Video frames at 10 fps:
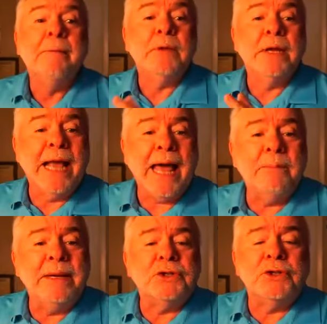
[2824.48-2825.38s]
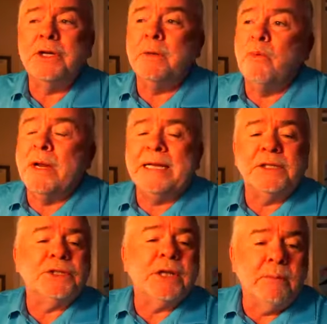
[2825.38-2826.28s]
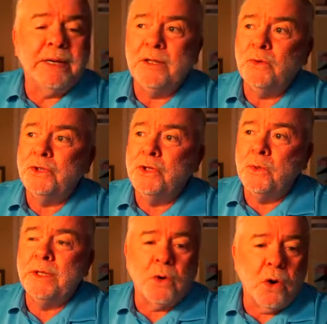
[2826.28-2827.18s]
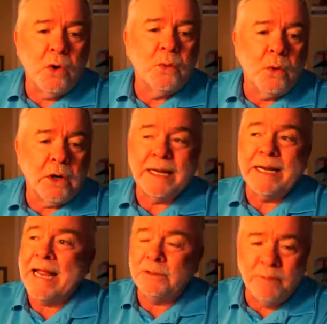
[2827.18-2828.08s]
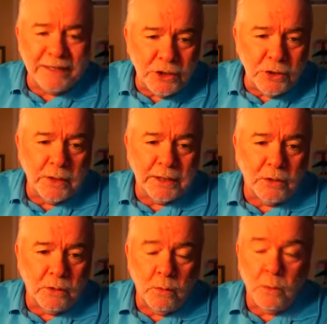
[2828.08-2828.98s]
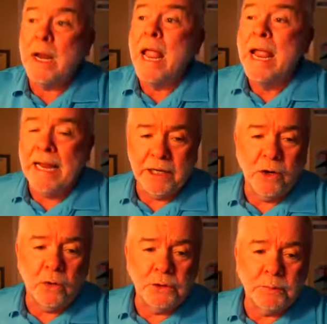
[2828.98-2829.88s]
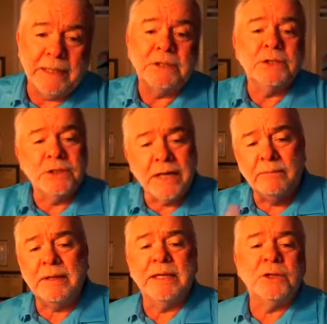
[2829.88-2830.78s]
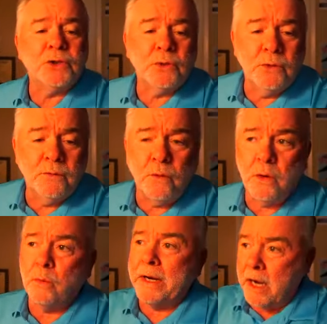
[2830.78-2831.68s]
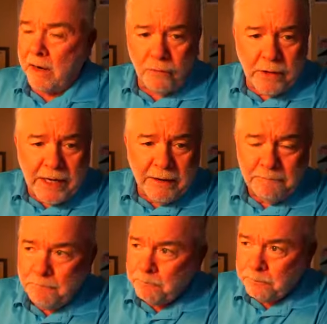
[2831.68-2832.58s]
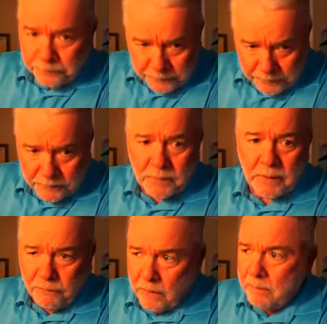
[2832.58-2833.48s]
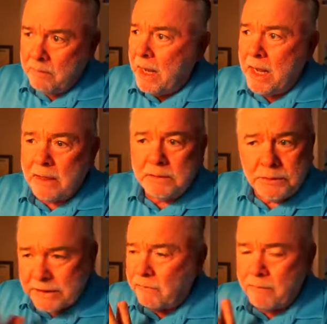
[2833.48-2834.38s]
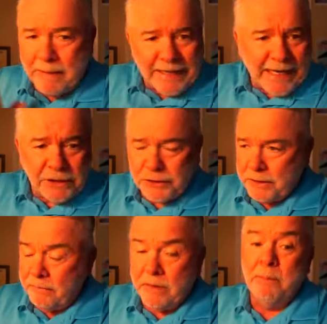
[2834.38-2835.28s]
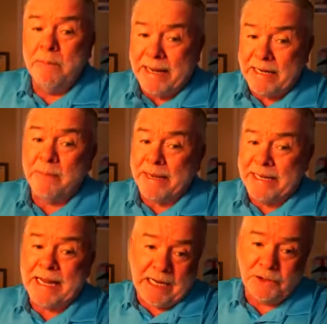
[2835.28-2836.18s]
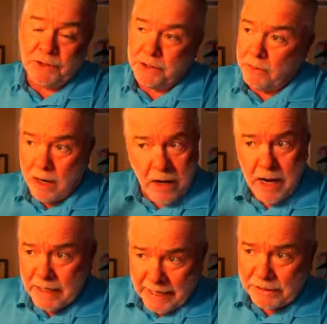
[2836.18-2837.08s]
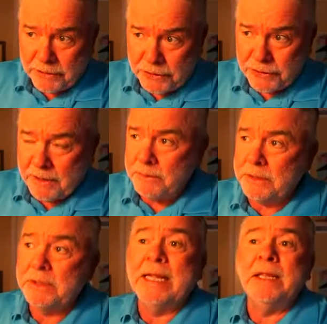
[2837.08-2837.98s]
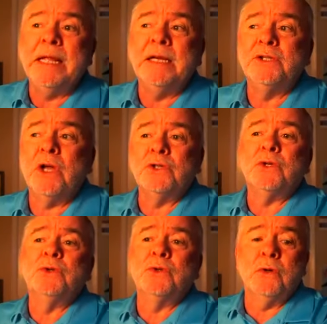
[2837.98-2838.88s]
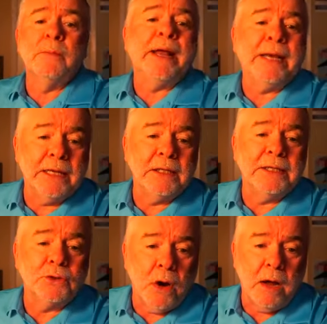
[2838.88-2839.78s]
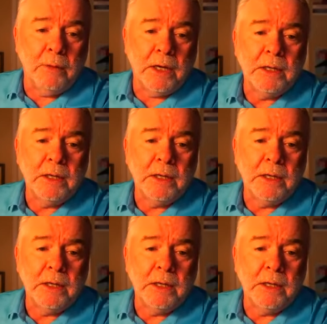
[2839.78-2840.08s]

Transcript: You got to make sure you bring it to somebody who's doing their own work and has been doing their own work and can hold space. The same thing is true for recovery from uh, self-medication of the many many kinds that there are not just substance and, and it's also true about healing trauma